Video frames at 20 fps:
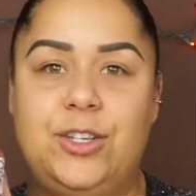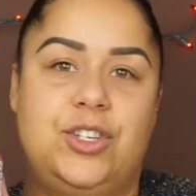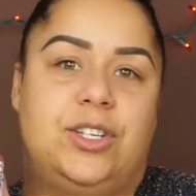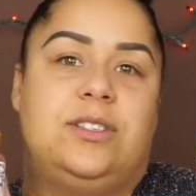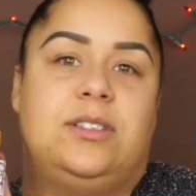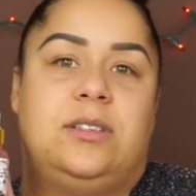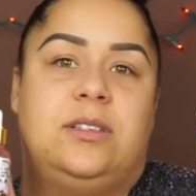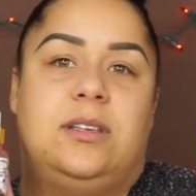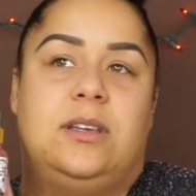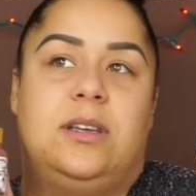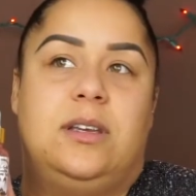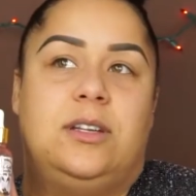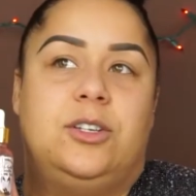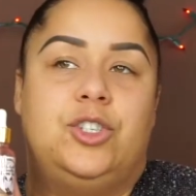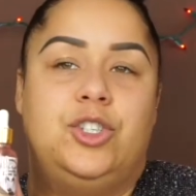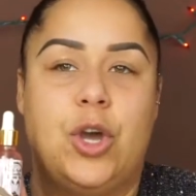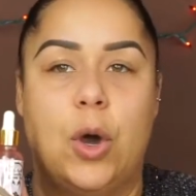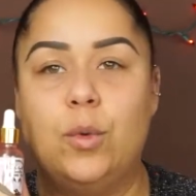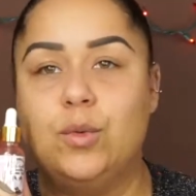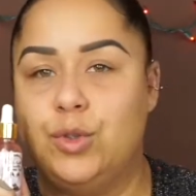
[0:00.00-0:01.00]
just
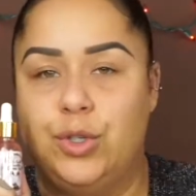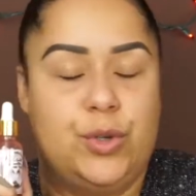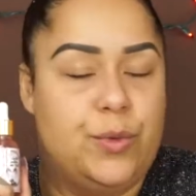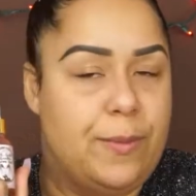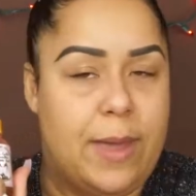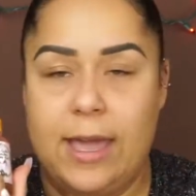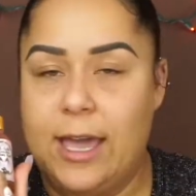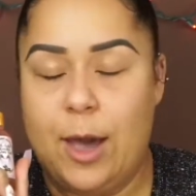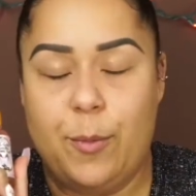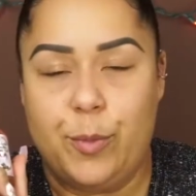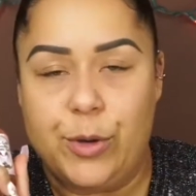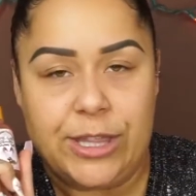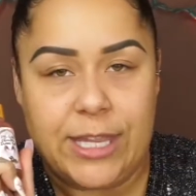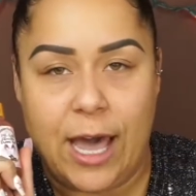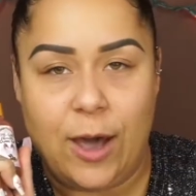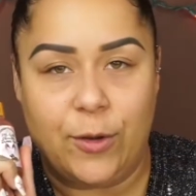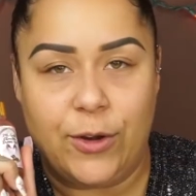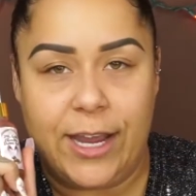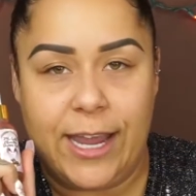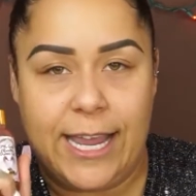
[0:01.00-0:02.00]
don't do makeup
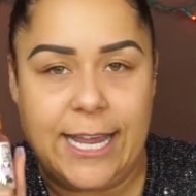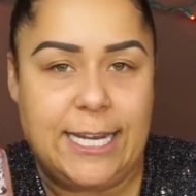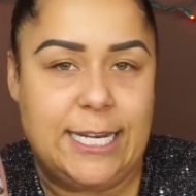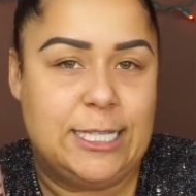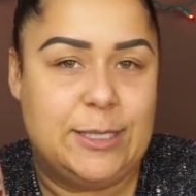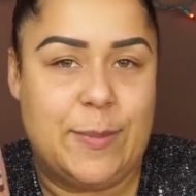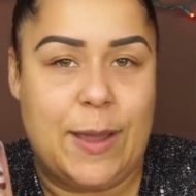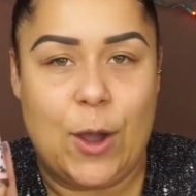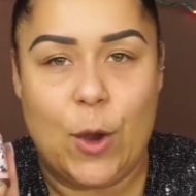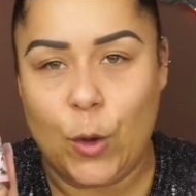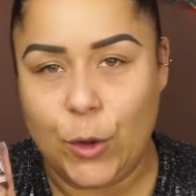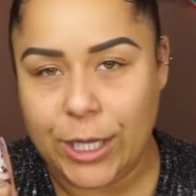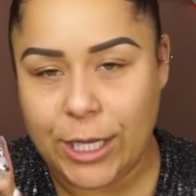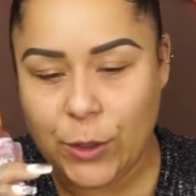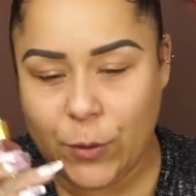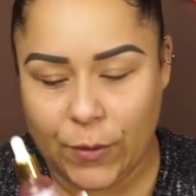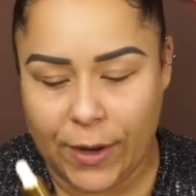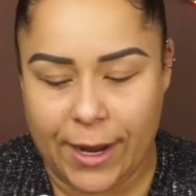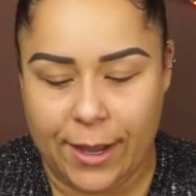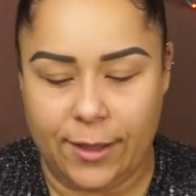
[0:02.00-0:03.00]
without it. It is my holy
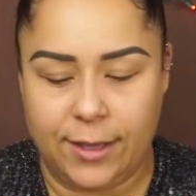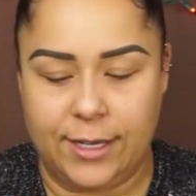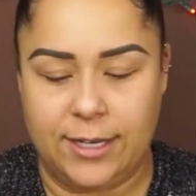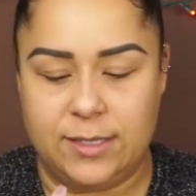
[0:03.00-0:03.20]
grail.